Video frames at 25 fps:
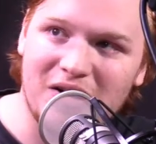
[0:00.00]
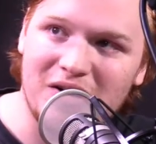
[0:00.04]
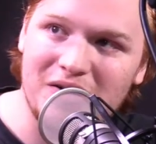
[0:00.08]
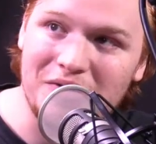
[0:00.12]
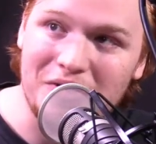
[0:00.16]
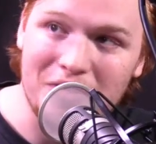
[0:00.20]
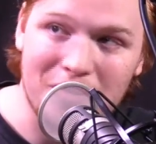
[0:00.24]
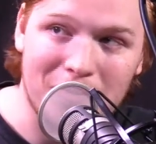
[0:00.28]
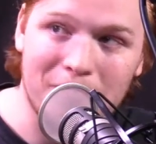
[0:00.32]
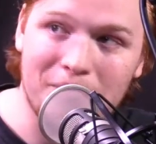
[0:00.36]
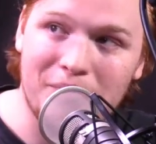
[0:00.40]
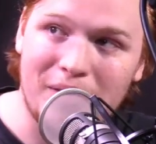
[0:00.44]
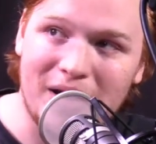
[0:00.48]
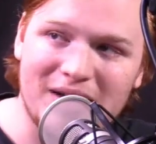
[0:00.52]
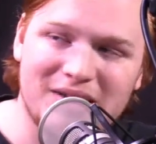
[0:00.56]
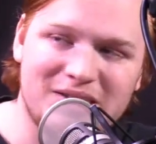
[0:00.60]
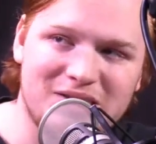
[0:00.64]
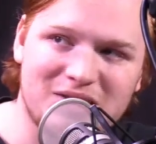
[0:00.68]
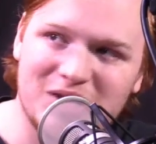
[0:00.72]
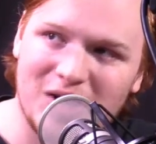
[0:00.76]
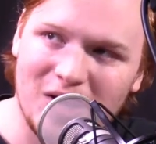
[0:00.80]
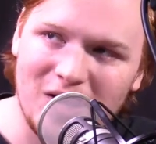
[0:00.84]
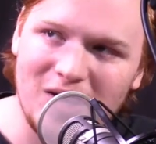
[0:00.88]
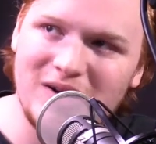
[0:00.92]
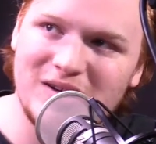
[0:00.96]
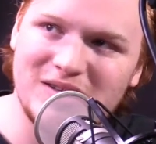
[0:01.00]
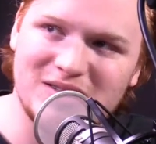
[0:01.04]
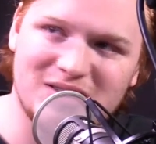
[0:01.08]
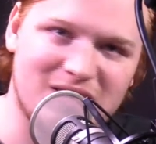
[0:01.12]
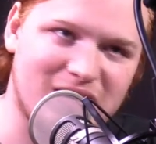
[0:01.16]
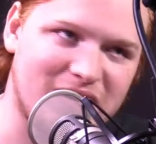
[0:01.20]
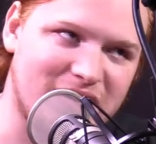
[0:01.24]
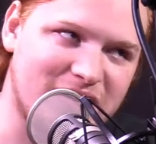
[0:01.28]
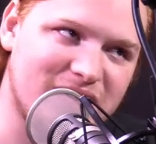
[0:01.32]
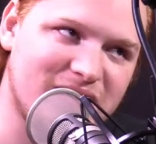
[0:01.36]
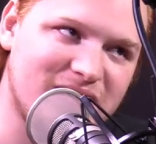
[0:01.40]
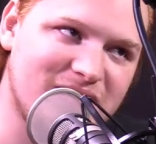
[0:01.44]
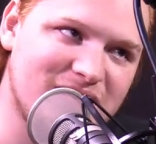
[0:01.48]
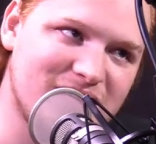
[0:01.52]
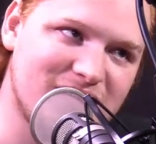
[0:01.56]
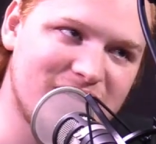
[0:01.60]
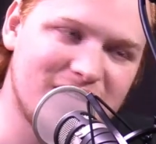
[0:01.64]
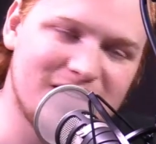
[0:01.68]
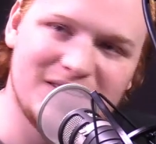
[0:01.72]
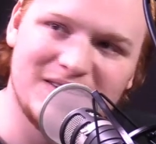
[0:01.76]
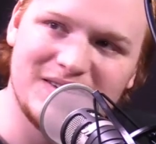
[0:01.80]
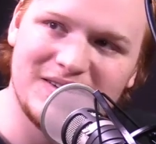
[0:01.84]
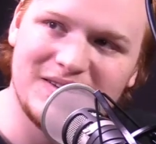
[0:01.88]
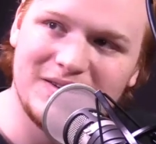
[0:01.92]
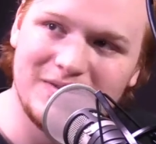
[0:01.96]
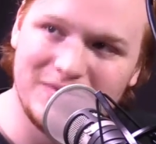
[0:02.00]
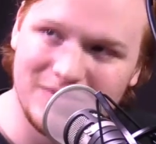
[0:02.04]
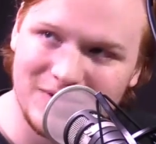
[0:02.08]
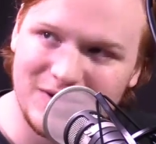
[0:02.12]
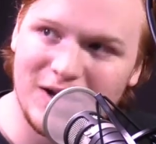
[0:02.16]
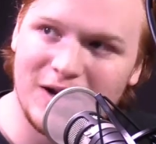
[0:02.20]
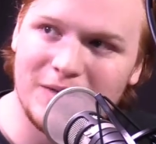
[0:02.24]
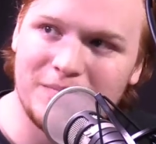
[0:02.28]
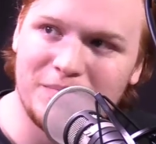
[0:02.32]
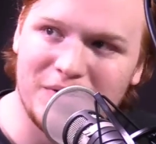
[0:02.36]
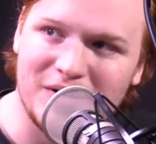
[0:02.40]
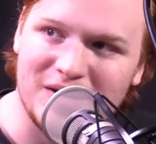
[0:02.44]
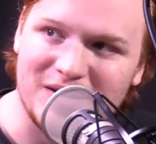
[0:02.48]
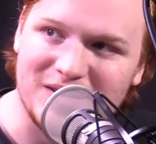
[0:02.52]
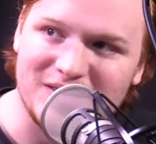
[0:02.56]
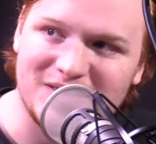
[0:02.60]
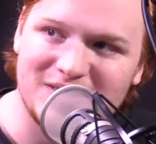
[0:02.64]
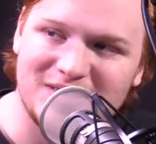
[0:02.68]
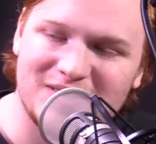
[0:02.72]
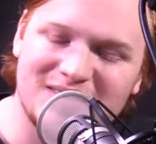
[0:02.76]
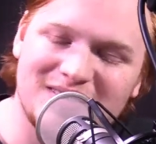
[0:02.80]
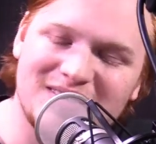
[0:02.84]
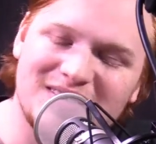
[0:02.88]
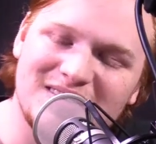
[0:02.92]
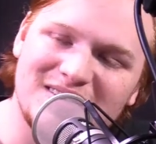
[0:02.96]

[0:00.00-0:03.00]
their best cards hit? It was Godpunks.